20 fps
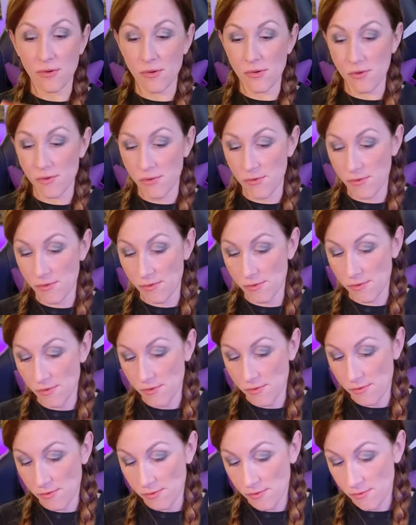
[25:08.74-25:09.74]

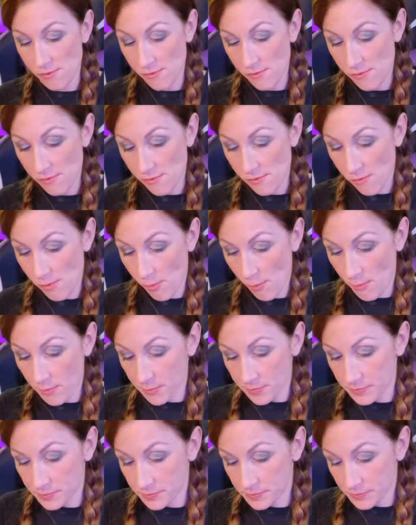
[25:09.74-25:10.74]

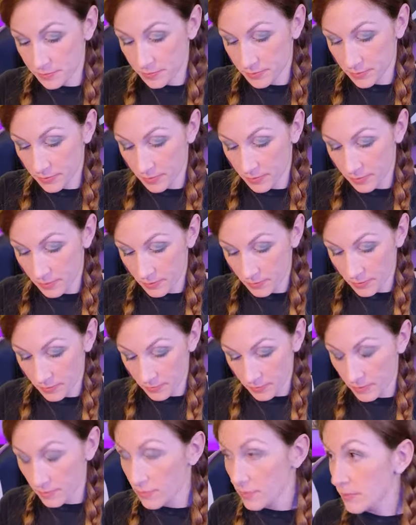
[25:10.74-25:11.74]

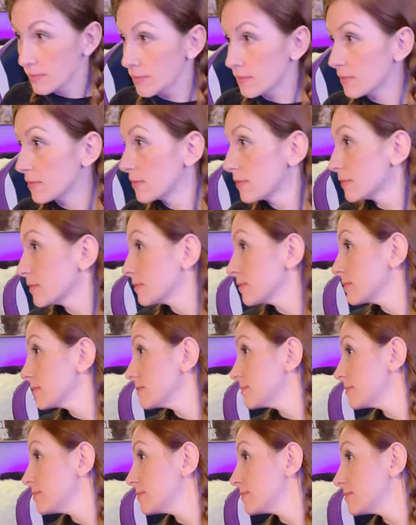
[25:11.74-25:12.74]

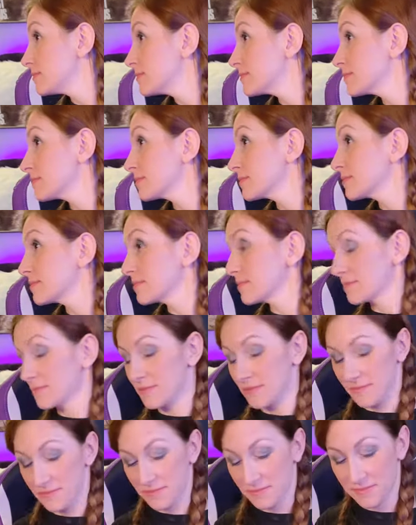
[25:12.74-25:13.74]

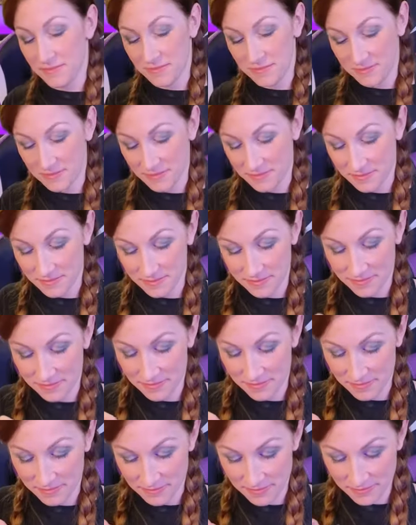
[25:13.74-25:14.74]

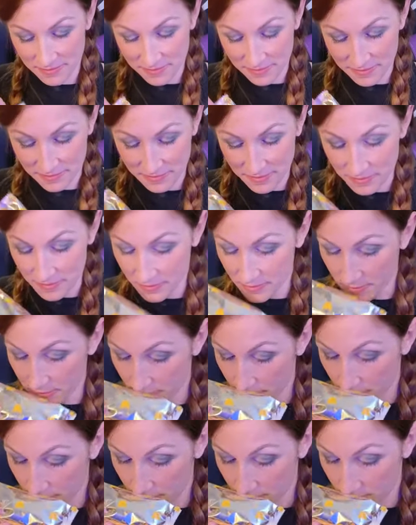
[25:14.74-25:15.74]

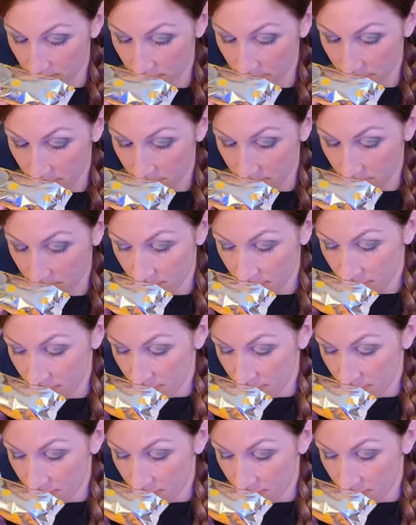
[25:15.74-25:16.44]
Nobody speaks.